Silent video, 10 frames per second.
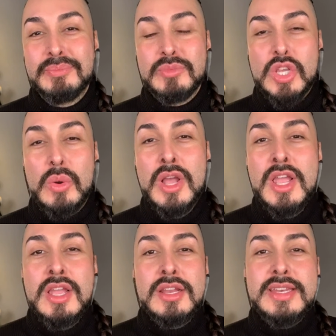So
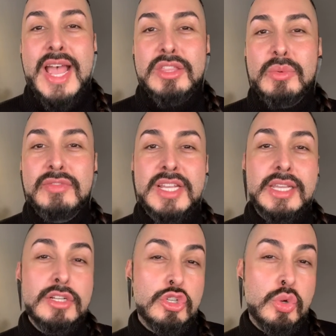now that we've
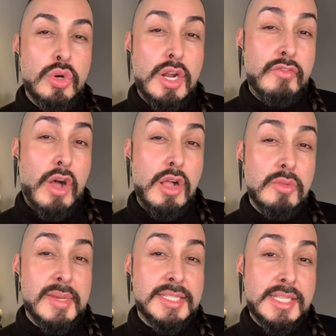taken a tour of all
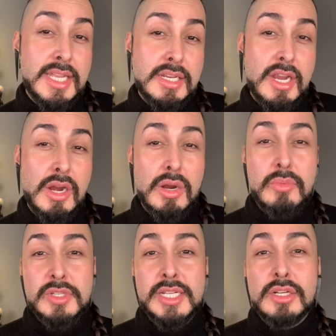of my skincare
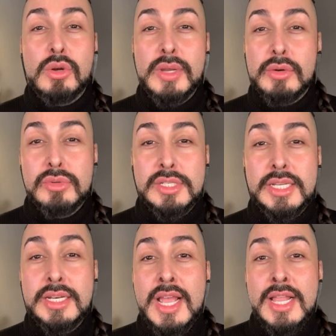and we did a quick
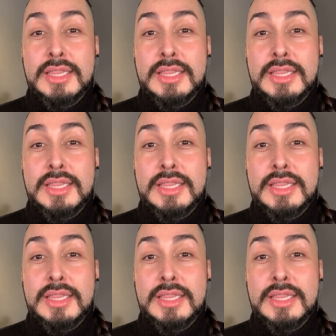routine,